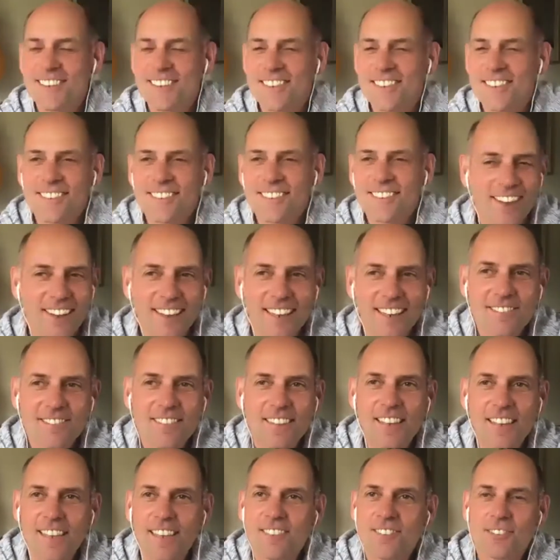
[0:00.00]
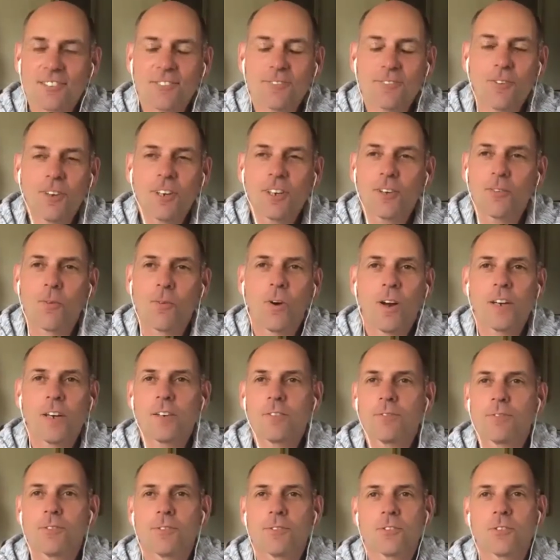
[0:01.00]
I loved it. What a
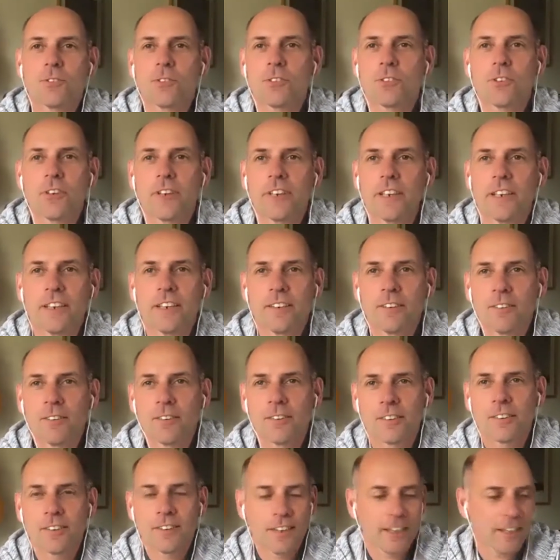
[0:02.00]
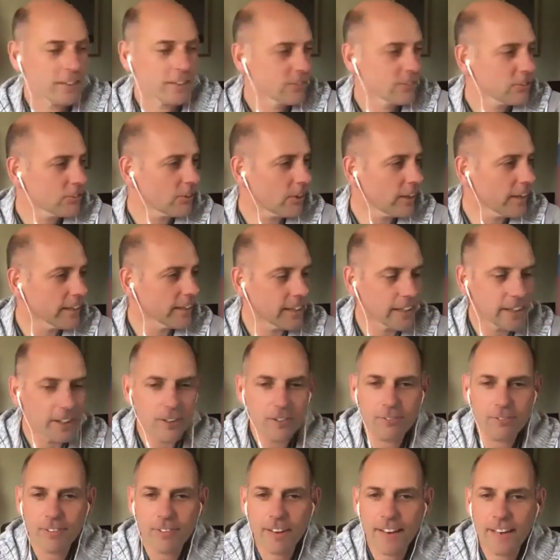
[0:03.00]
wonderful story. And it's great that
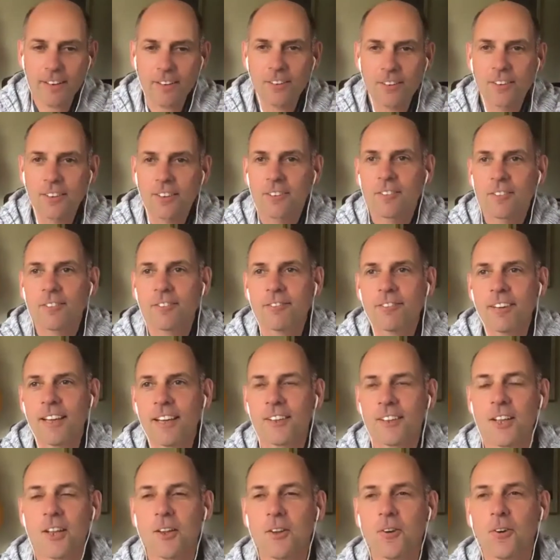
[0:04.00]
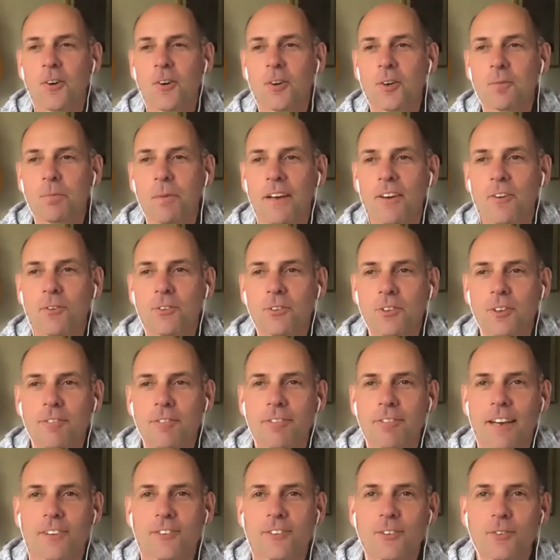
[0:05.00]
you found the Lord, but also
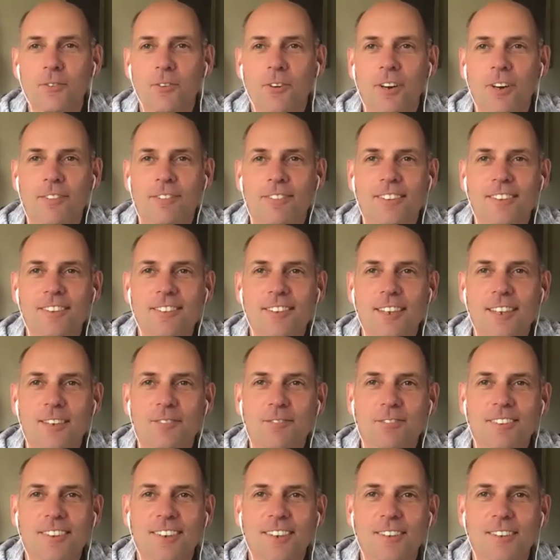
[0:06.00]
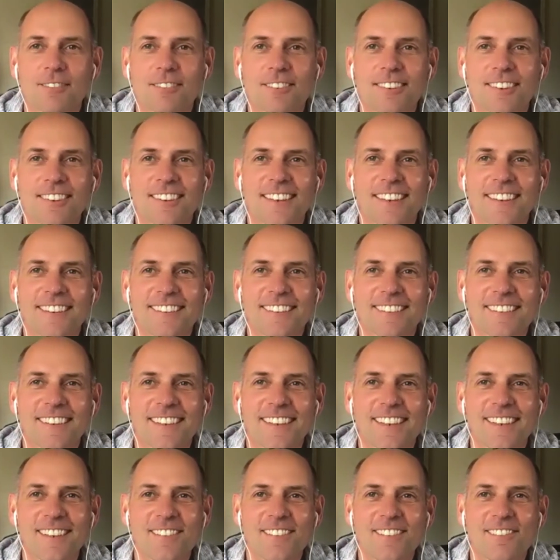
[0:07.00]
found your wife at the same time. So that's
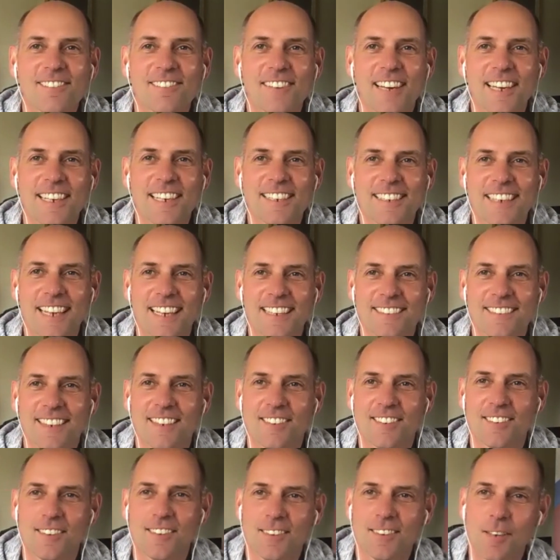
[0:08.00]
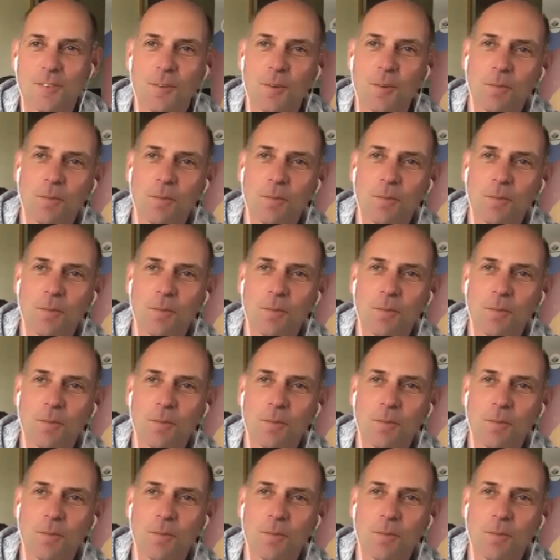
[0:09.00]
fantastic. There's a double